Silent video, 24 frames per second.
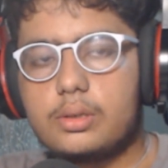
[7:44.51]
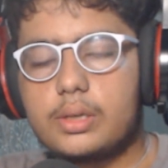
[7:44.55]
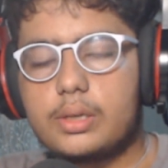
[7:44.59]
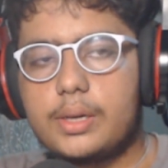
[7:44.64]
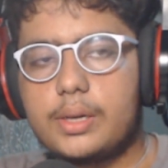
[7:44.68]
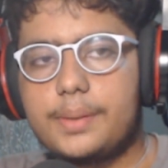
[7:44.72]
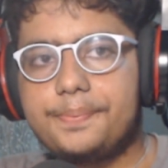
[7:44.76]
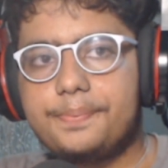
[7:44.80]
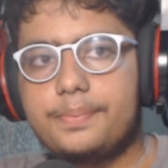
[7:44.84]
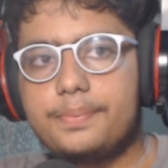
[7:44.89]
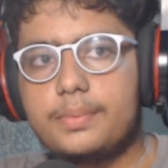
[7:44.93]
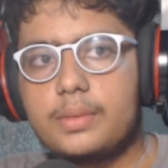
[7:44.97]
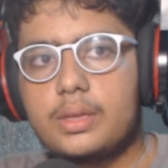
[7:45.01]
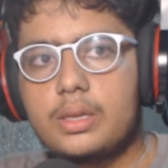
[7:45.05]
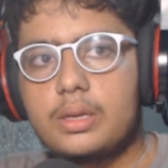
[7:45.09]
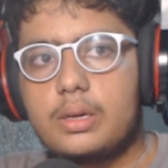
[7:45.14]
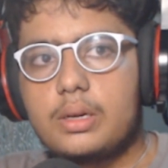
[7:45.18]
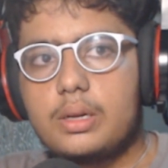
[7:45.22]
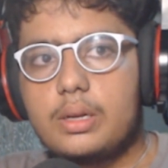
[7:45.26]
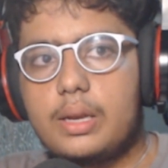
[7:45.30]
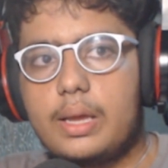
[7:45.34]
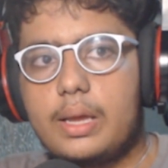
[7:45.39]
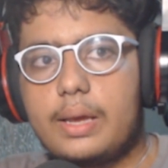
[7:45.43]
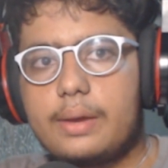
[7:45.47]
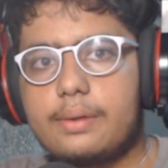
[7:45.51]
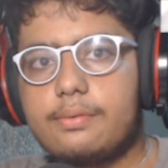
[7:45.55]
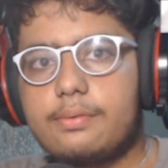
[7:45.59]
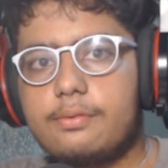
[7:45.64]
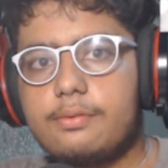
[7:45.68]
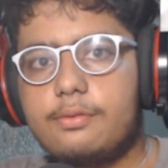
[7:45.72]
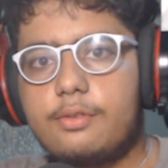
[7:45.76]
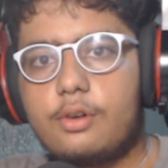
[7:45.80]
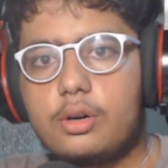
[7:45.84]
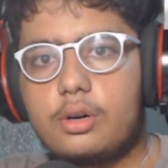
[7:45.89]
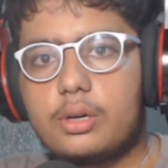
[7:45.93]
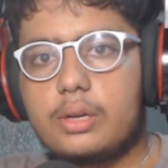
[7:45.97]
Okay, like
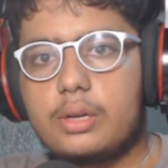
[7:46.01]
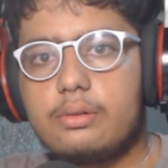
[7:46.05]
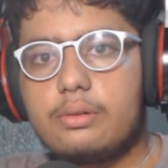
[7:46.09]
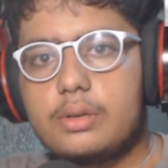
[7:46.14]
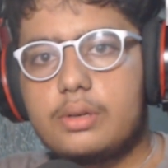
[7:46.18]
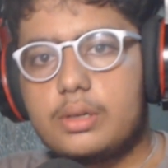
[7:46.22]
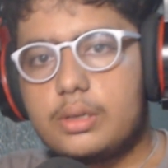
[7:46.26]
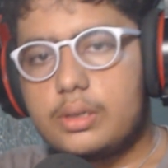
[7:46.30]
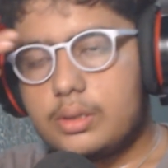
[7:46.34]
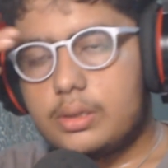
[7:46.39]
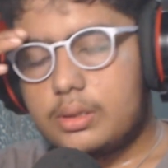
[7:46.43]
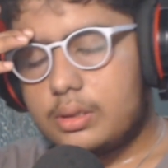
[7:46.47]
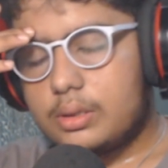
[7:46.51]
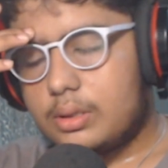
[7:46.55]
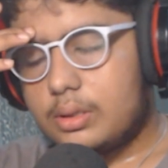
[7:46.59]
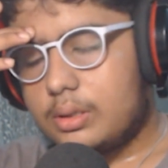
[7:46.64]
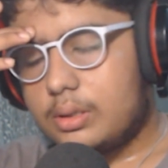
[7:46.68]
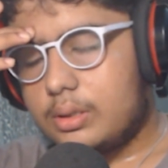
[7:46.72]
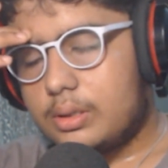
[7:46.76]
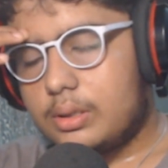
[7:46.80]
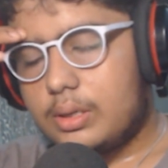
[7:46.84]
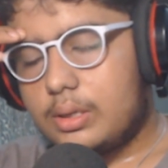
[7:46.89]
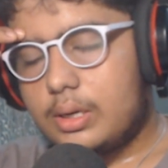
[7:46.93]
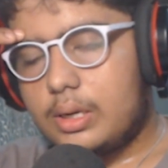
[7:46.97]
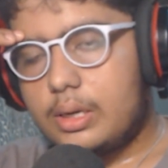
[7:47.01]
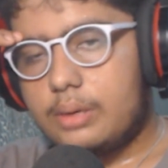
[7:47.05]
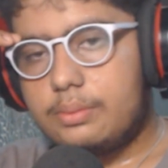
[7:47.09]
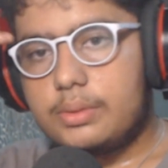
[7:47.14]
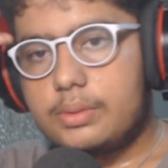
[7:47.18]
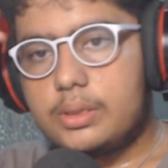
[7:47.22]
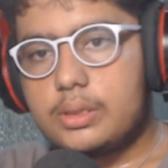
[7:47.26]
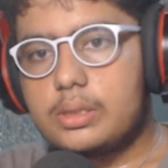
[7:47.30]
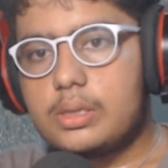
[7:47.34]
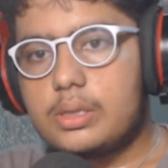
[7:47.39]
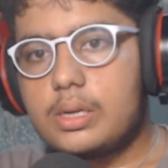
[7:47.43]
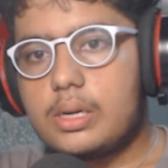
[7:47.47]
whatever
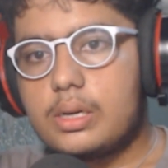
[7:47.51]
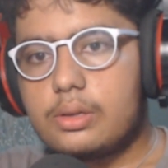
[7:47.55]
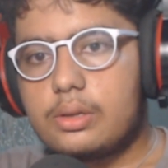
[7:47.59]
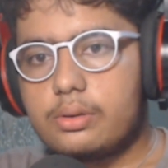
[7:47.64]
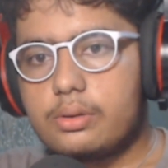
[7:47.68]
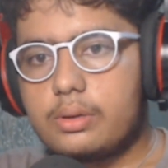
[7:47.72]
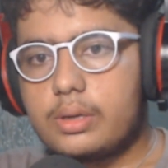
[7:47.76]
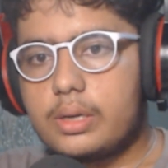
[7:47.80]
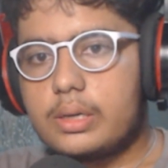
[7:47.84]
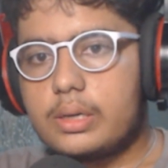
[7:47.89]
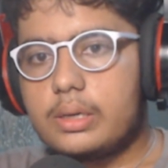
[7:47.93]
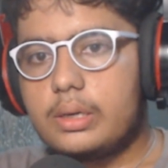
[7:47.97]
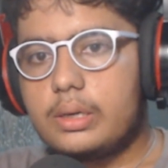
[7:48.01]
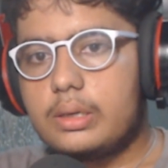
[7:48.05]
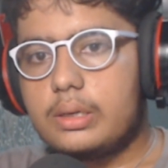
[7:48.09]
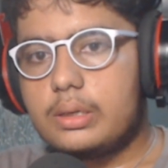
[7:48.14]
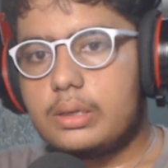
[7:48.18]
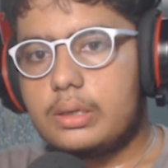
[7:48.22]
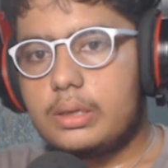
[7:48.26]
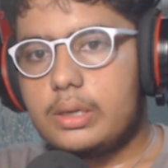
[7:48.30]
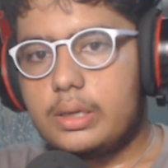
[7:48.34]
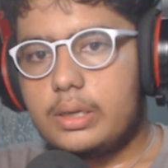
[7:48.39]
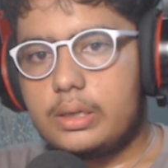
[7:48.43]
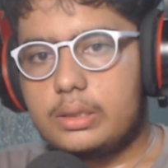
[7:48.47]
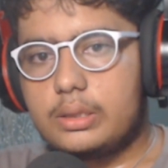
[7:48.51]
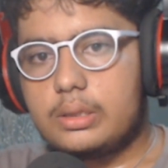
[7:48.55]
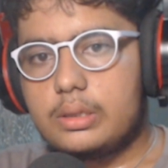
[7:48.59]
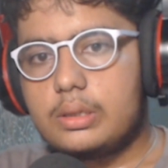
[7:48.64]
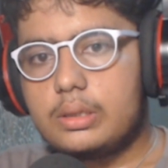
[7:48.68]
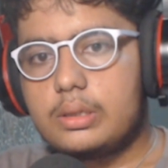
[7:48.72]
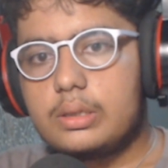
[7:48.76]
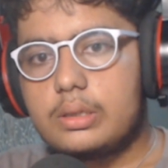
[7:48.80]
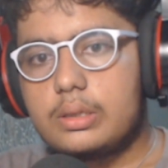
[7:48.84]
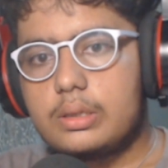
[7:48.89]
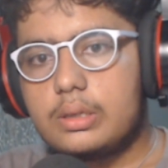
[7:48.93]
elements that you get in nature,